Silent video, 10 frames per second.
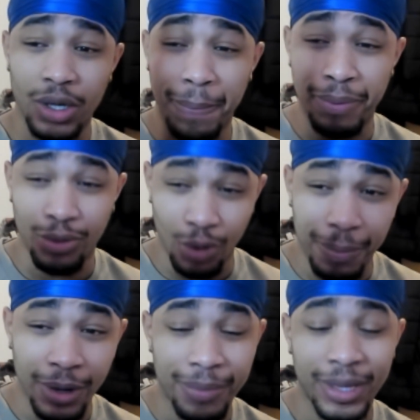
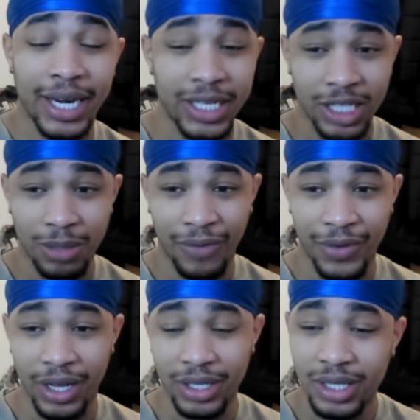problem that needs to be
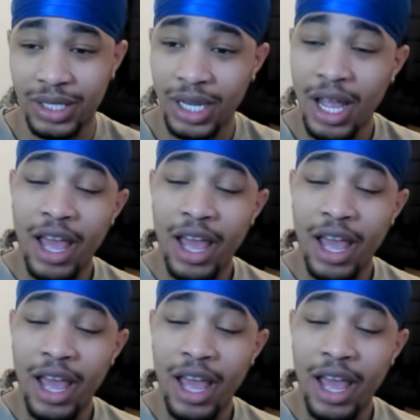fixed.